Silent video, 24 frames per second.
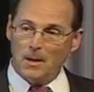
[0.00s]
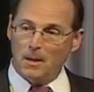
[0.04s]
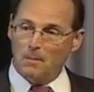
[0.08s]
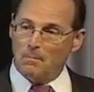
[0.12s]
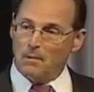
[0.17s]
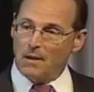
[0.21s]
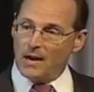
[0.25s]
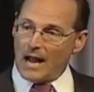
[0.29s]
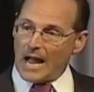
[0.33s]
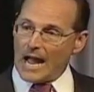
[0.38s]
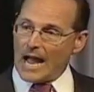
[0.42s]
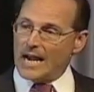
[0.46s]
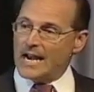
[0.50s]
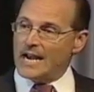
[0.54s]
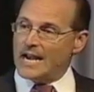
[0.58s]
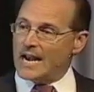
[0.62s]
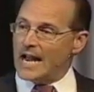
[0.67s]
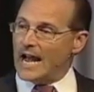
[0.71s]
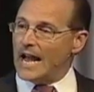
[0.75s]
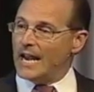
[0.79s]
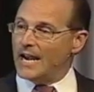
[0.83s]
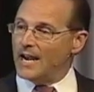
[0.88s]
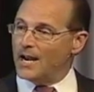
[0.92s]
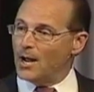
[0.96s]
But I did
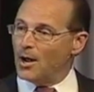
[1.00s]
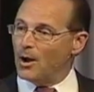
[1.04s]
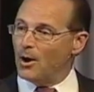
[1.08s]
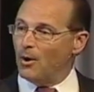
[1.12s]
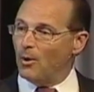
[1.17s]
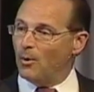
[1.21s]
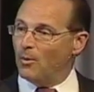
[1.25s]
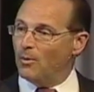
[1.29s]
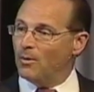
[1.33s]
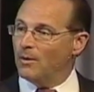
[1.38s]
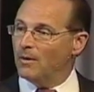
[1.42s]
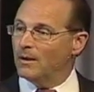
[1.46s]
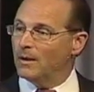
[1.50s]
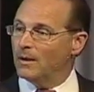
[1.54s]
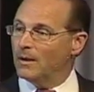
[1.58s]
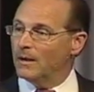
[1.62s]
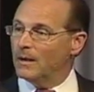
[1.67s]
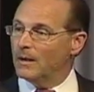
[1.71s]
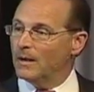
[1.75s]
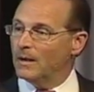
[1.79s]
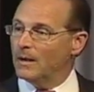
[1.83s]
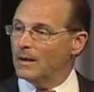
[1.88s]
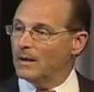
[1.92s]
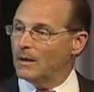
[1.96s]
not know
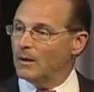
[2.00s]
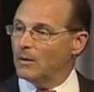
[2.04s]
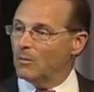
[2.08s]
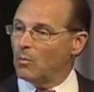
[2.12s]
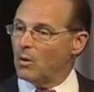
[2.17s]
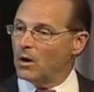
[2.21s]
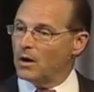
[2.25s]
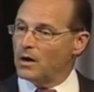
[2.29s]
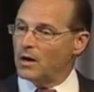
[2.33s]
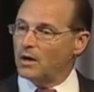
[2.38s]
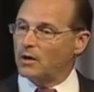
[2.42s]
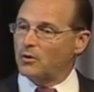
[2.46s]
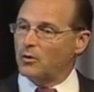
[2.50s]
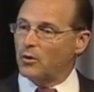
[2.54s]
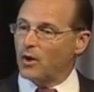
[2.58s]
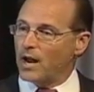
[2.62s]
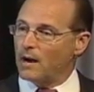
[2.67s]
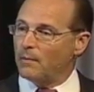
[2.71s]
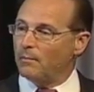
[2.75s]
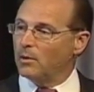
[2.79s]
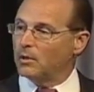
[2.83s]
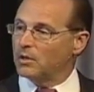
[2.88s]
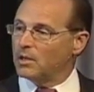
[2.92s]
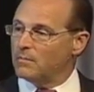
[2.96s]
what an
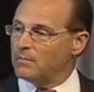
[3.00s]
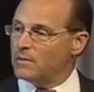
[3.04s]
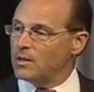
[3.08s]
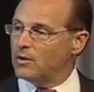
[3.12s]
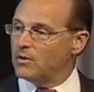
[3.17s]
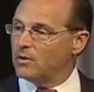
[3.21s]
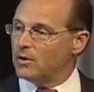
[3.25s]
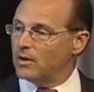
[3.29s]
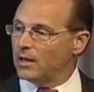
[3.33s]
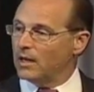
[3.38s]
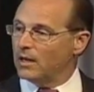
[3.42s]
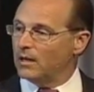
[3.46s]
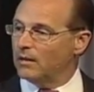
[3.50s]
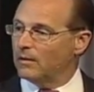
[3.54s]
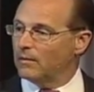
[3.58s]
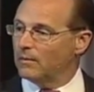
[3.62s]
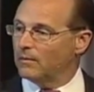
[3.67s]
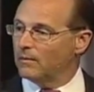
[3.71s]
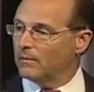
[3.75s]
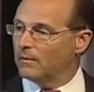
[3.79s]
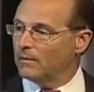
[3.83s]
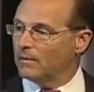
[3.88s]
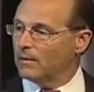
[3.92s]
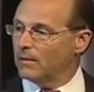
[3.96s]
incredible community
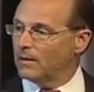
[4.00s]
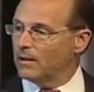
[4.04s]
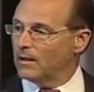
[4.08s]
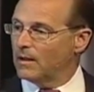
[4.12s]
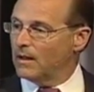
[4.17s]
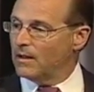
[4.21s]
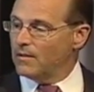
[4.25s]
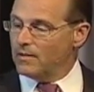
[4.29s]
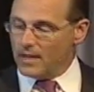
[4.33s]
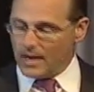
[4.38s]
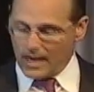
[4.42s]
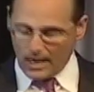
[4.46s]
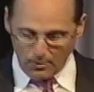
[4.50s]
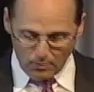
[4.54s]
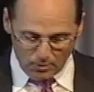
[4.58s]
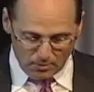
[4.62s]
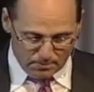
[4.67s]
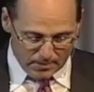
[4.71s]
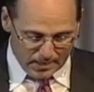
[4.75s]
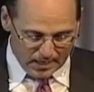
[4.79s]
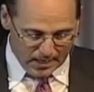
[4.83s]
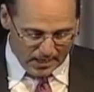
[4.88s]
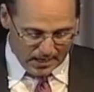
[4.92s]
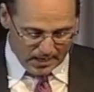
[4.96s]
that he would
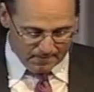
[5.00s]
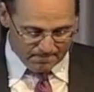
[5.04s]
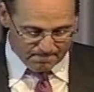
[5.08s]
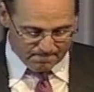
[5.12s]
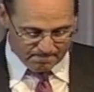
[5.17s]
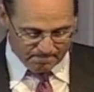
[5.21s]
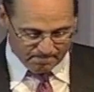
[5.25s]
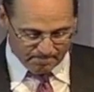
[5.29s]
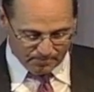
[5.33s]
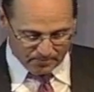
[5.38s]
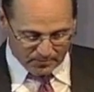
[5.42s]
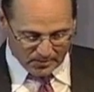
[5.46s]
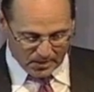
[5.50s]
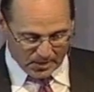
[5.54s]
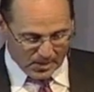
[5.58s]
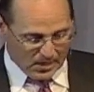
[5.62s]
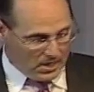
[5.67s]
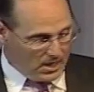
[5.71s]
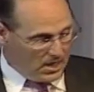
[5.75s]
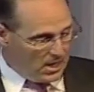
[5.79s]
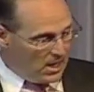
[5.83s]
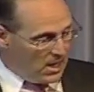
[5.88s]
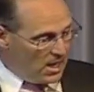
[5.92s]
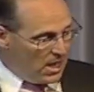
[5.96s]
be in.
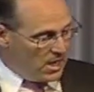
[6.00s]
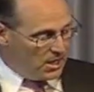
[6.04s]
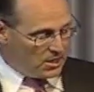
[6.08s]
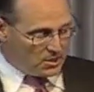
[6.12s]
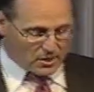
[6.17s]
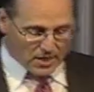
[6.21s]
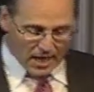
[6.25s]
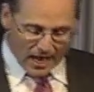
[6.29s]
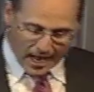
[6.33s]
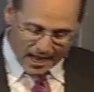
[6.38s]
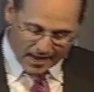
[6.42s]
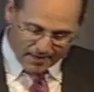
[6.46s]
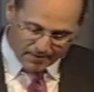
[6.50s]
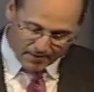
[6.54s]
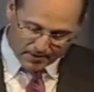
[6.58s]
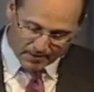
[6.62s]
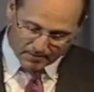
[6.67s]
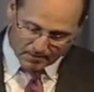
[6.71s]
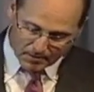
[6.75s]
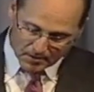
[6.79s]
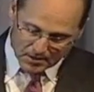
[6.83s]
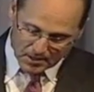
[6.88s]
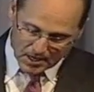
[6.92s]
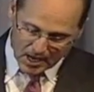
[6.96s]
And as Dave and
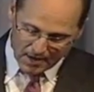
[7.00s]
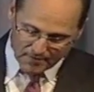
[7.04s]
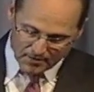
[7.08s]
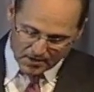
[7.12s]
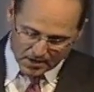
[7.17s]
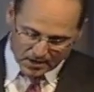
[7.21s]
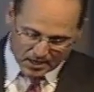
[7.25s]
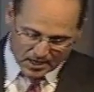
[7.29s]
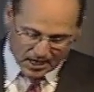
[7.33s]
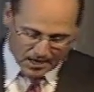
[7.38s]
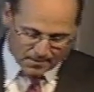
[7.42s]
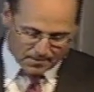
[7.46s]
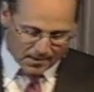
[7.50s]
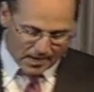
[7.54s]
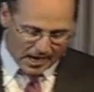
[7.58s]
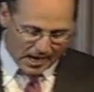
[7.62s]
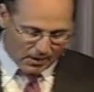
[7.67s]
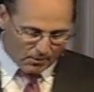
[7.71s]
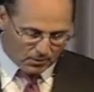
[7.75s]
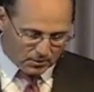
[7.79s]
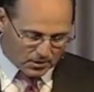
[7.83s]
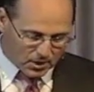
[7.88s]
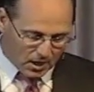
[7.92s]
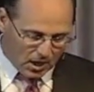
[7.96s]
Kevin and Kim and I
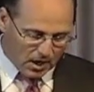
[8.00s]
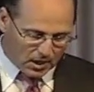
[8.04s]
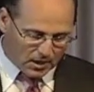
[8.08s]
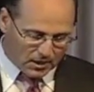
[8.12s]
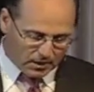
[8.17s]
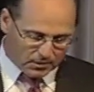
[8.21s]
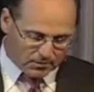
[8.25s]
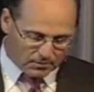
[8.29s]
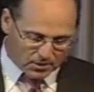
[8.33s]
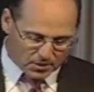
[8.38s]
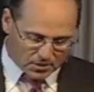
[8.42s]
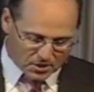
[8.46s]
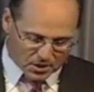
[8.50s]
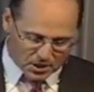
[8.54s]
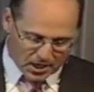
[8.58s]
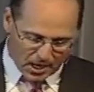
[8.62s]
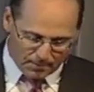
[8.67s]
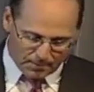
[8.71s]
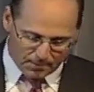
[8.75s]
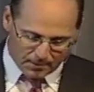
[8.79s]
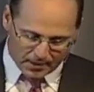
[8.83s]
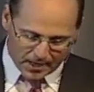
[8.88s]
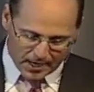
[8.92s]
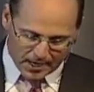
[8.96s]
were talking just a
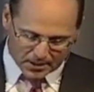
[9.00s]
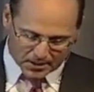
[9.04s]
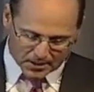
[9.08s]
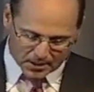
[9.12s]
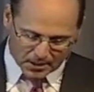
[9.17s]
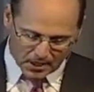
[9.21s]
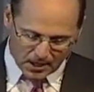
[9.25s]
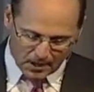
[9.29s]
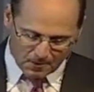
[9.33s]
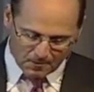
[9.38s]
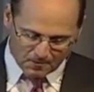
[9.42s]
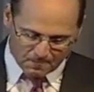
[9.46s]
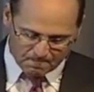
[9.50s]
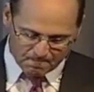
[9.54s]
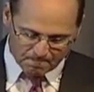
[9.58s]
couple days ago,